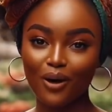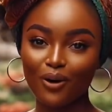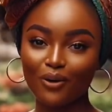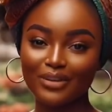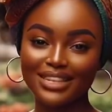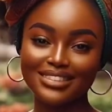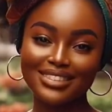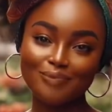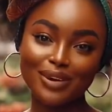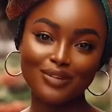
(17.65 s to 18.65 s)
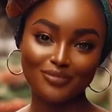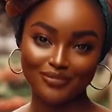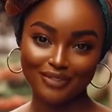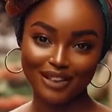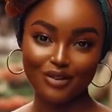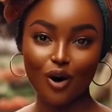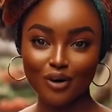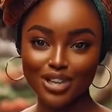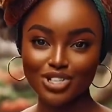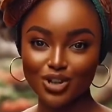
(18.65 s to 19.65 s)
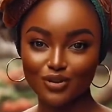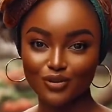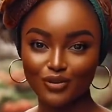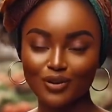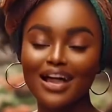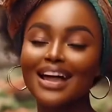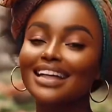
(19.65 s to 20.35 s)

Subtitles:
Oh. This pepper no be for decoration, no.